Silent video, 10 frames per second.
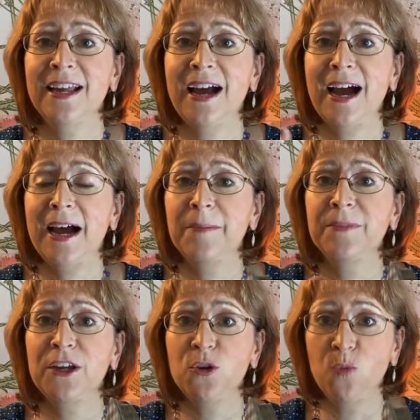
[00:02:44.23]

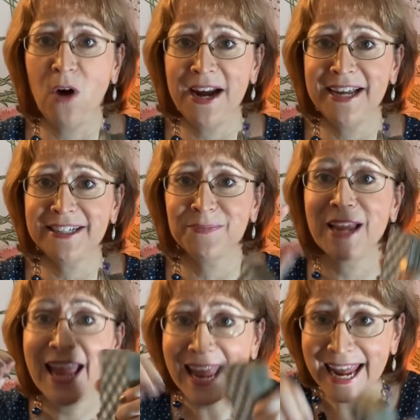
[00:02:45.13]
that you want it
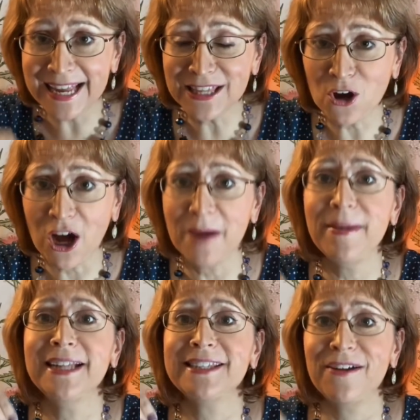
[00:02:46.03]
in the
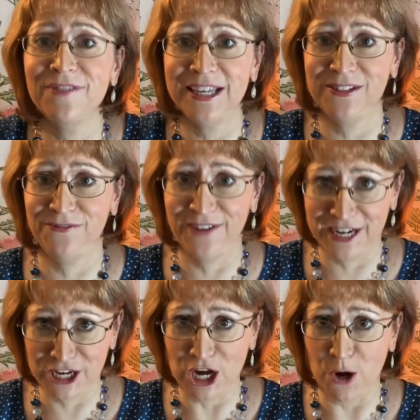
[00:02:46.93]
comments of this
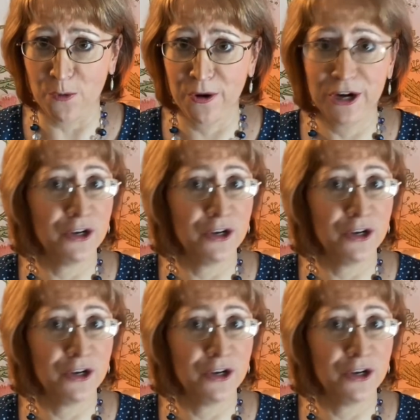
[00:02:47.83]
video,